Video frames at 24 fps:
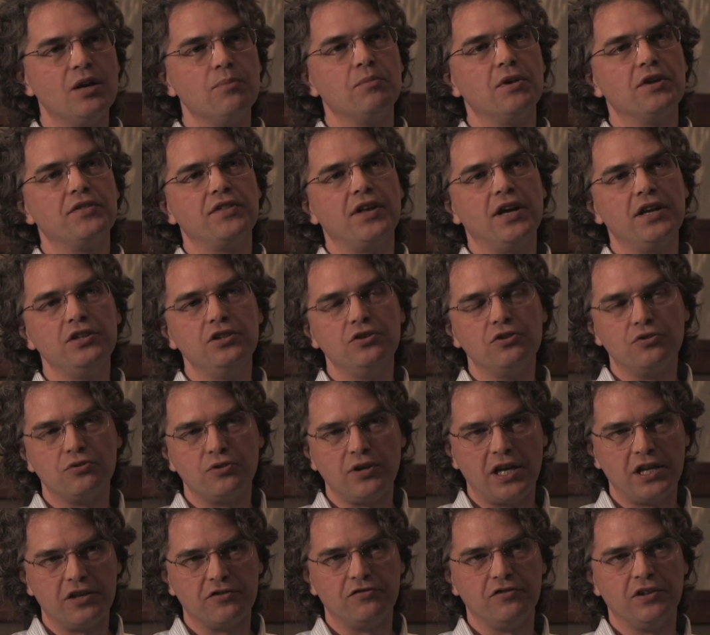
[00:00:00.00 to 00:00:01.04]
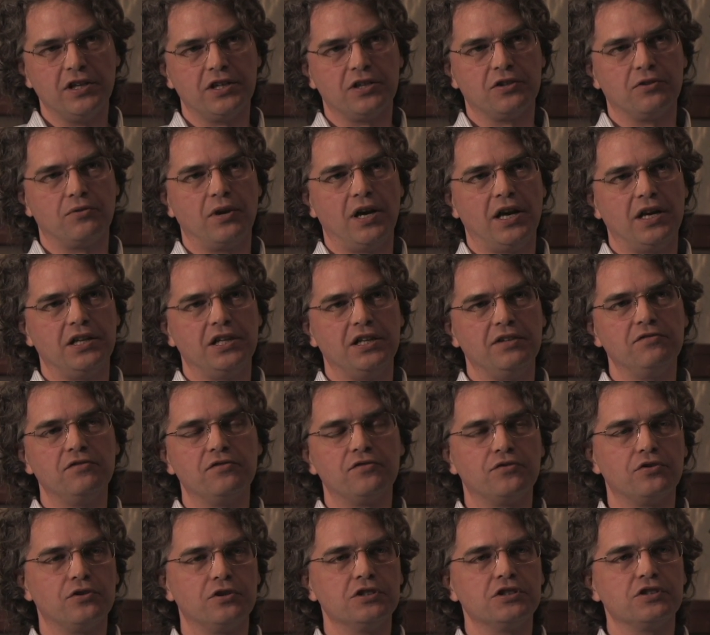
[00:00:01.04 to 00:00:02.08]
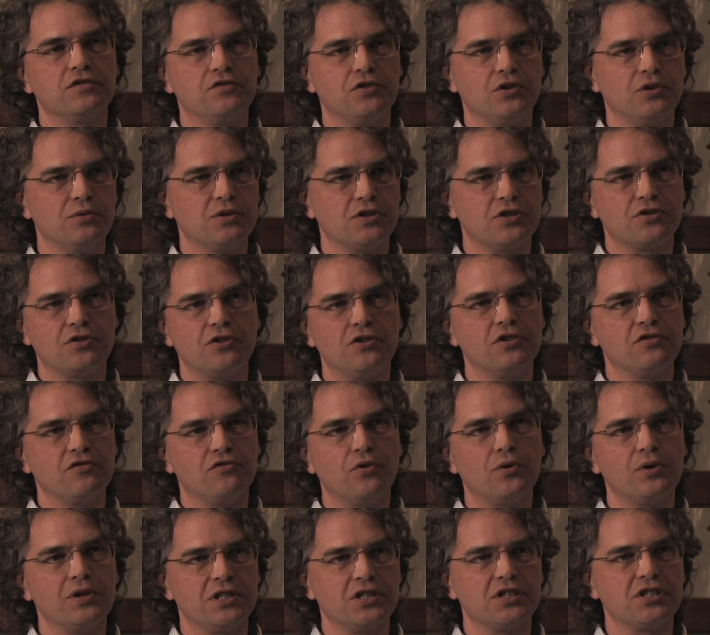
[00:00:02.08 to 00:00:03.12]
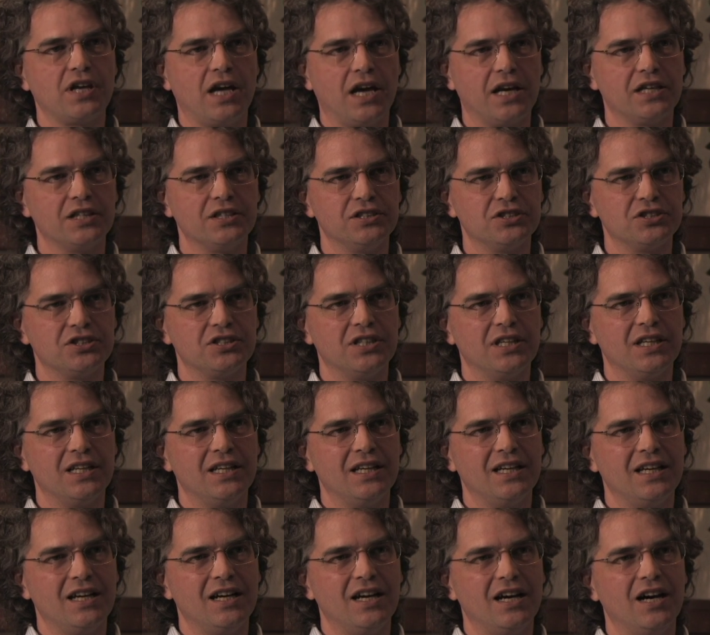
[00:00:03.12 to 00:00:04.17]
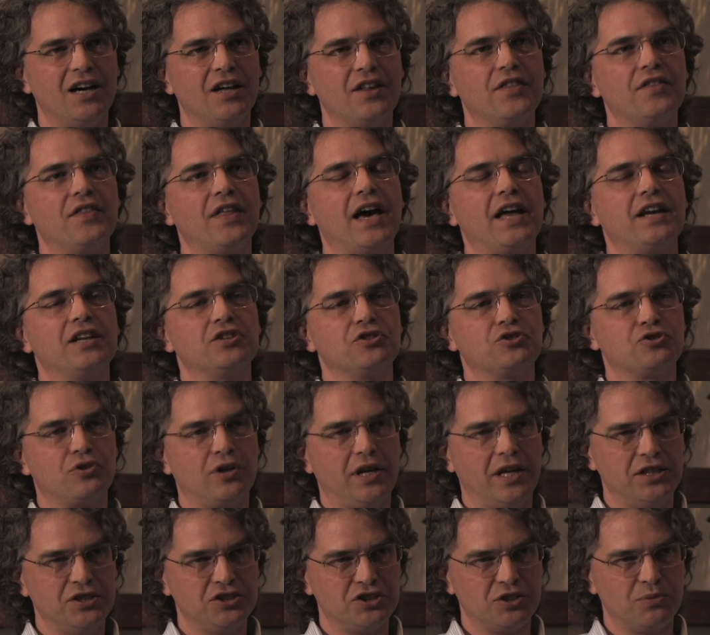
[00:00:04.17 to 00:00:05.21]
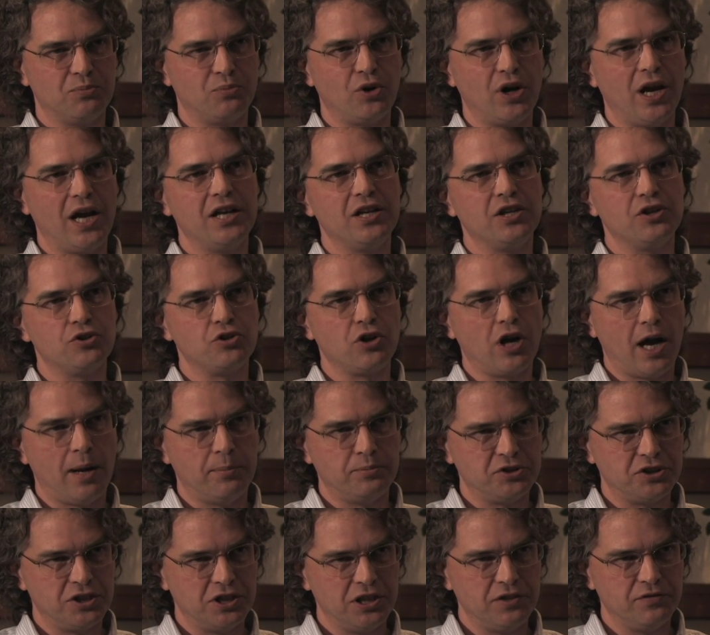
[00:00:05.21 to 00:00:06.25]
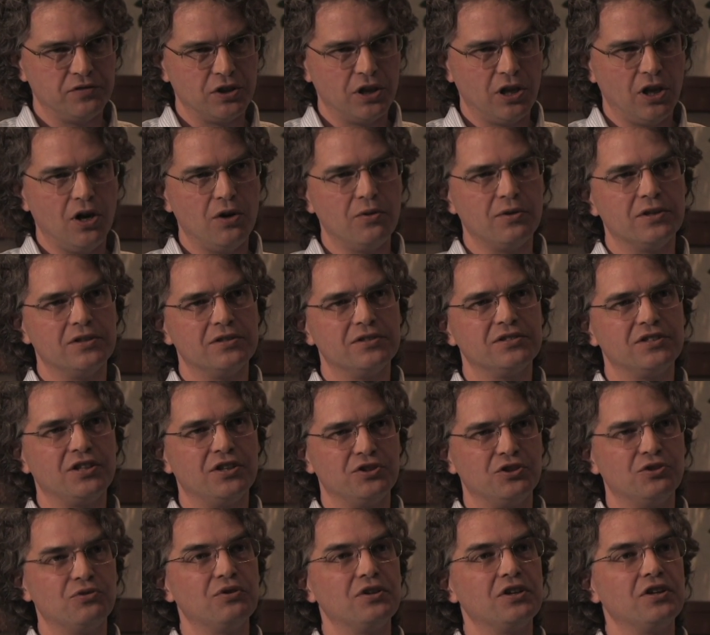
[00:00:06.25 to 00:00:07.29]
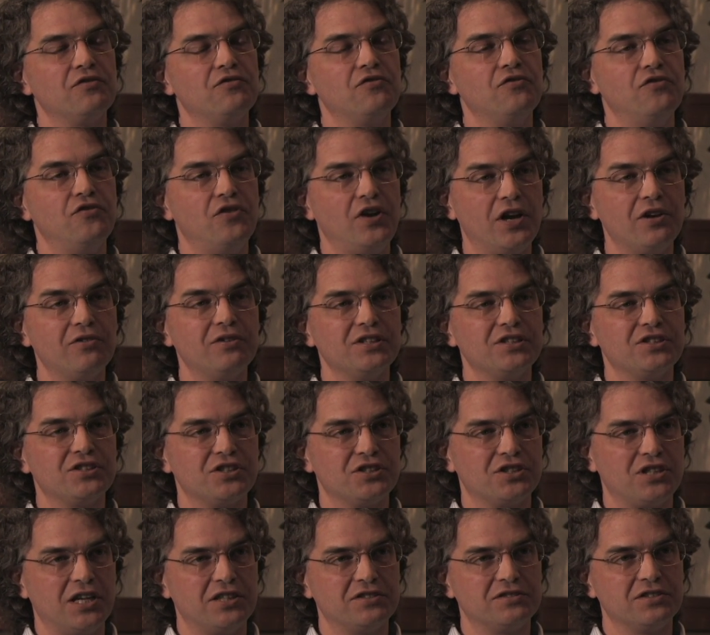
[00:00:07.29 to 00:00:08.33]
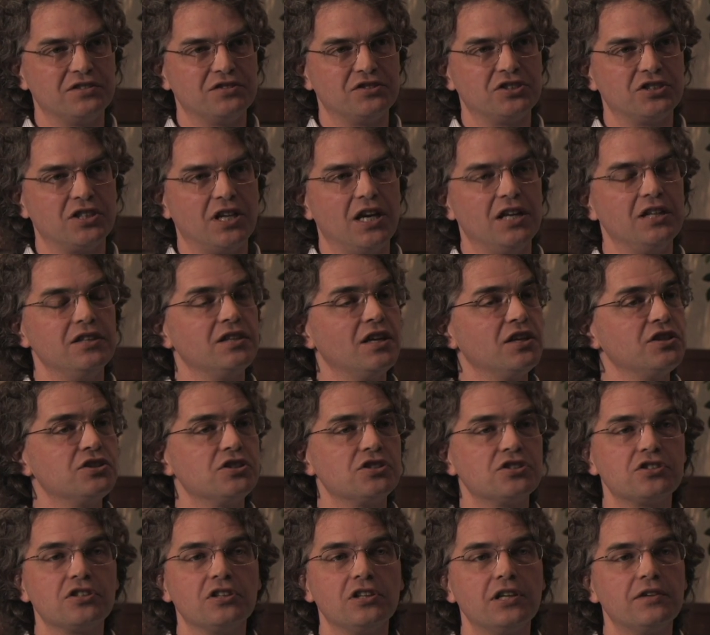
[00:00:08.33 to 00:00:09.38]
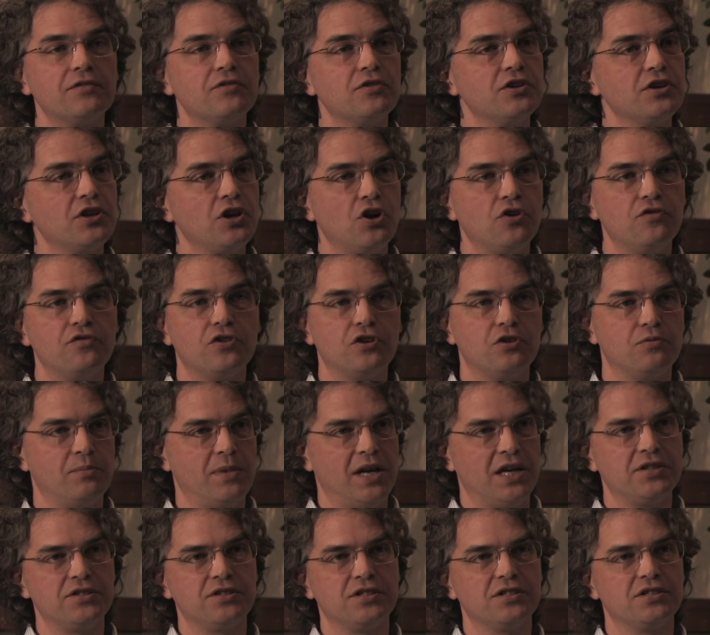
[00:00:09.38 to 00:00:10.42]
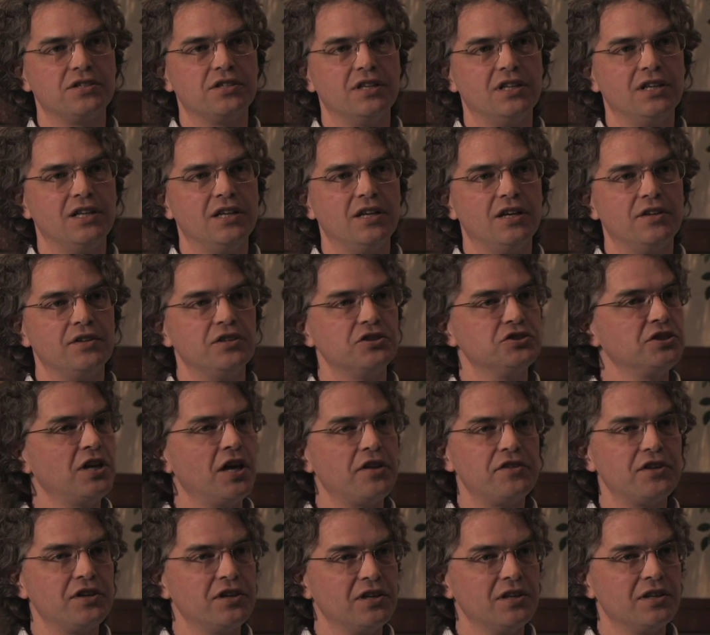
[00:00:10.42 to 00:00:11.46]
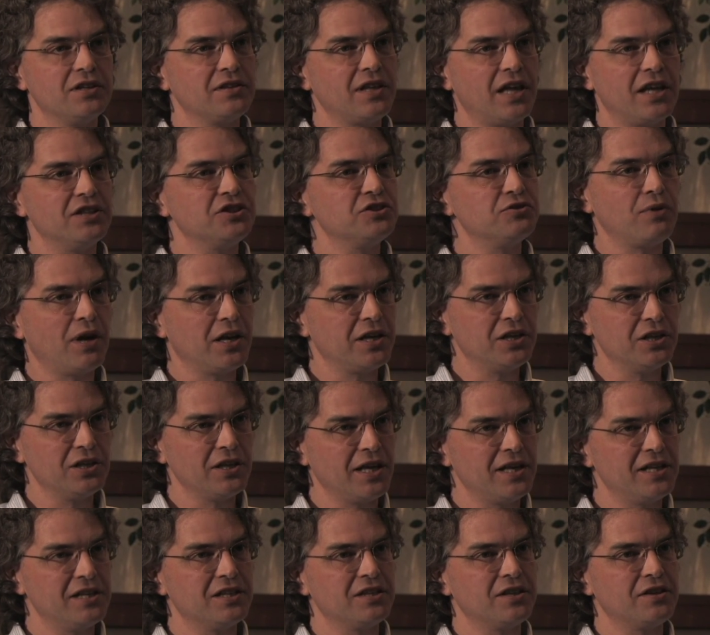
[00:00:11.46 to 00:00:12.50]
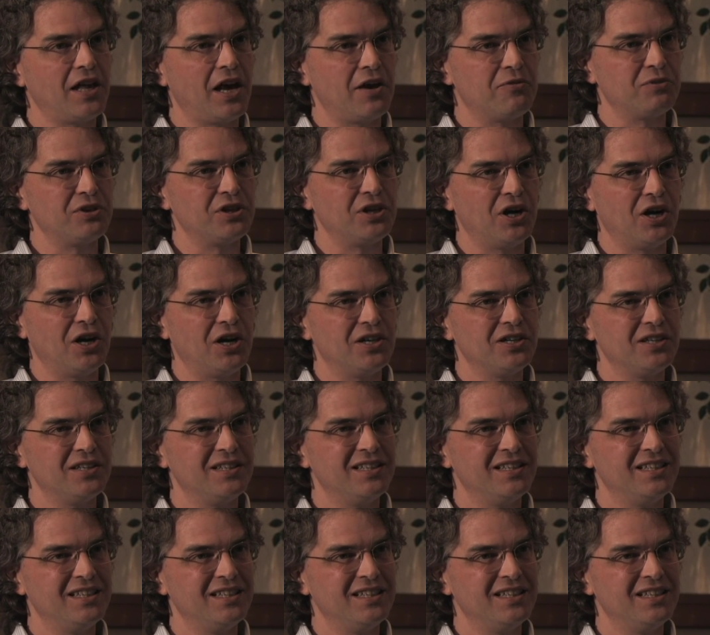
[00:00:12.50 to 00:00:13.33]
But then you create a flicker rate, even for as few as 30, 40 seconds, uh, that entrains the brain and drops it even lower till you're in a very suggestive state, and then just deliver the overt message. There's nothing that is regulated in that regard,